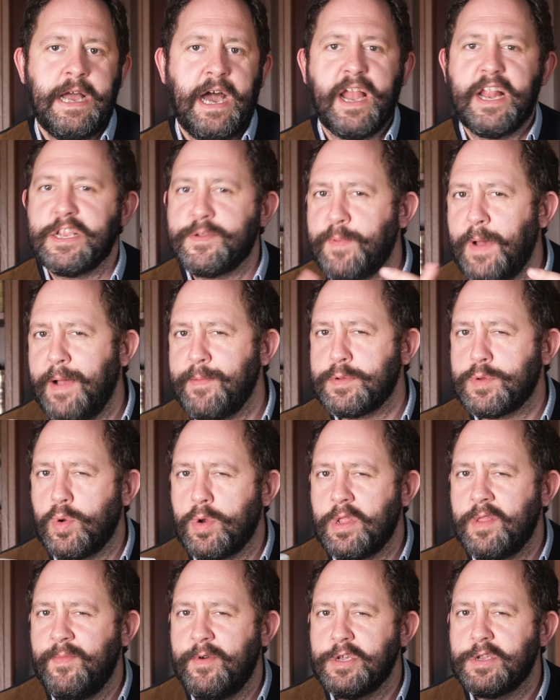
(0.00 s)
and it's perhaps
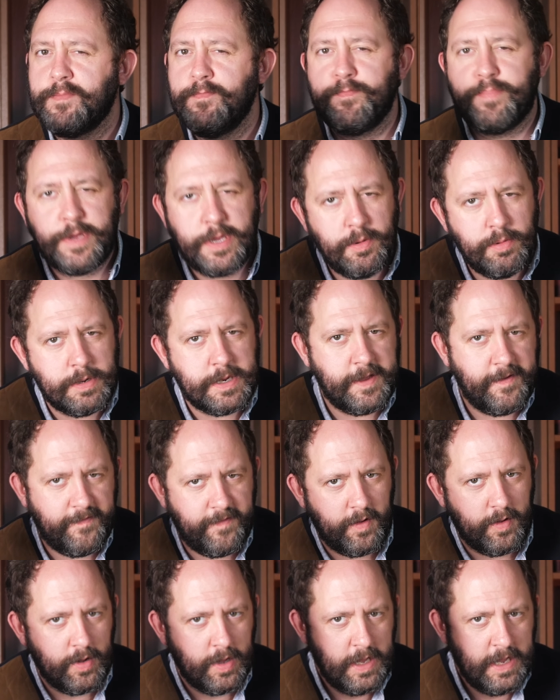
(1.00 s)
one of the most
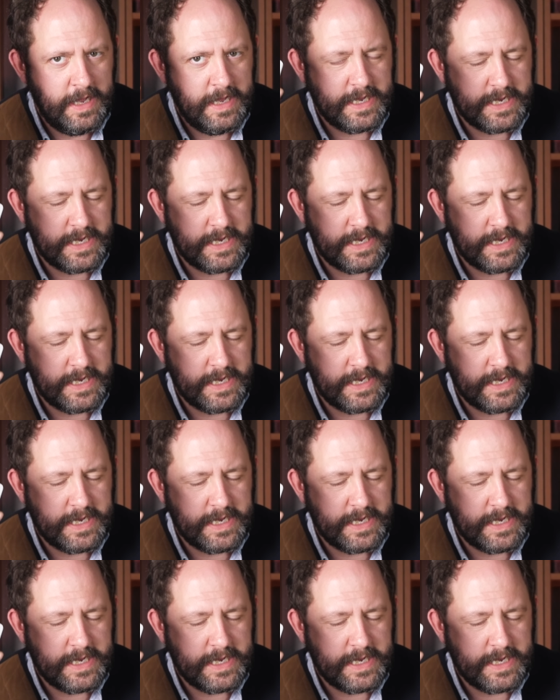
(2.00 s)
beautiful